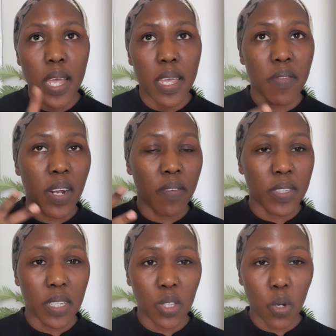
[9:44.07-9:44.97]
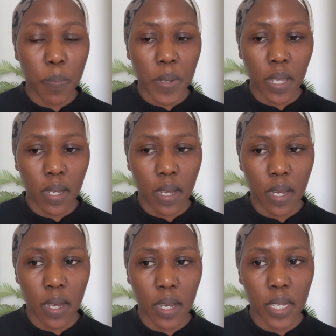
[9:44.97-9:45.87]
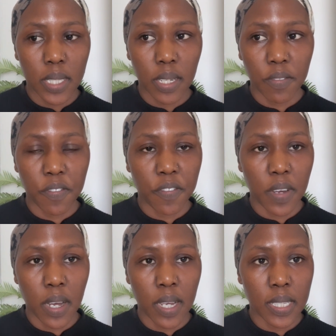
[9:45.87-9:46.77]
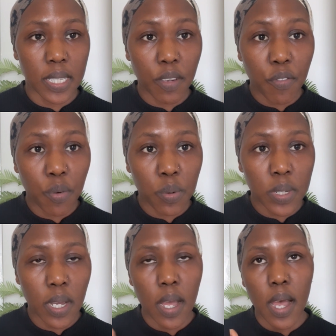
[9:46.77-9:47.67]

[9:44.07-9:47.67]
even after stopping uh, eating uh, seafood